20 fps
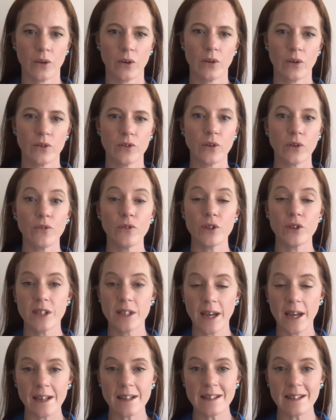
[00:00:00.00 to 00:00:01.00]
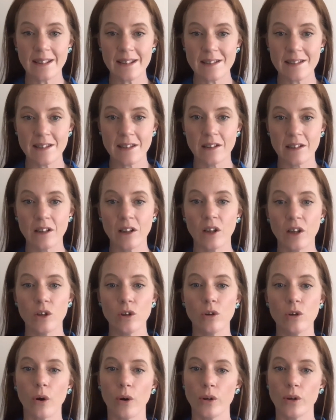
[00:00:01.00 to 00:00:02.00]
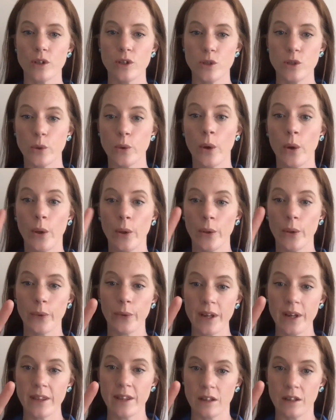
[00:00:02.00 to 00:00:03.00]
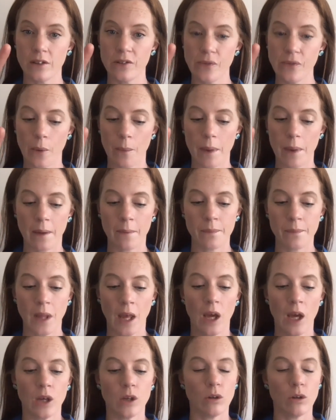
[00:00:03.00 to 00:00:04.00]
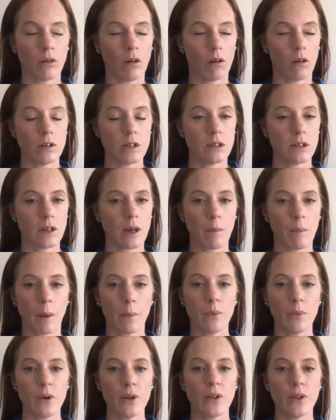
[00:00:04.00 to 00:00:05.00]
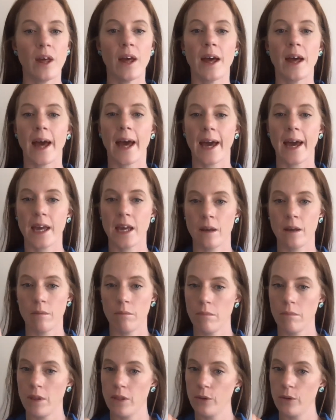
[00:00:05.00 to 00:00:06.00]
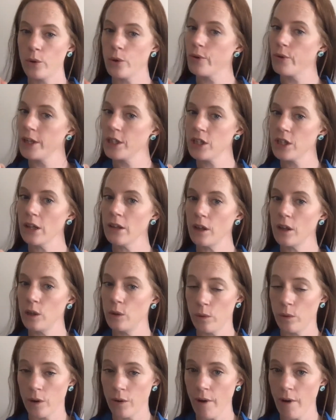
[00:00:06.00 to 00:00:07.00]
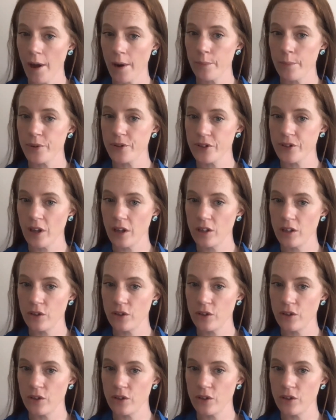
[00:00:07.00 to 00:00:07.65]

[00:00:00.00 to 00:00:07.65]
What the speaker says: So for today's lesson, you're going to do three things for me. You're going to come up with a mythical creature that you want to write a procedure